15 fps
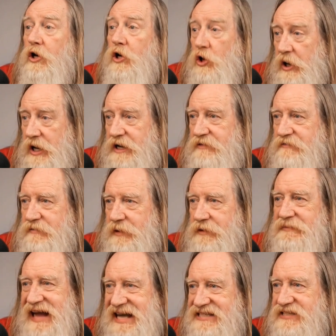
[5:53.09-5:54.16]
looking for
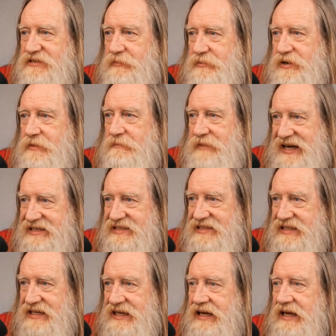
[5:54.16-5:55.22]
maximum
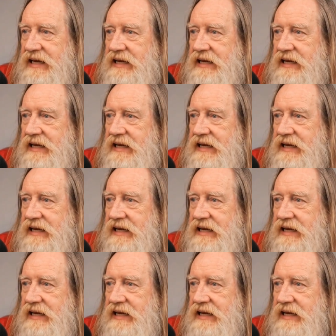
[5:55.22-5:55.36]
complexity.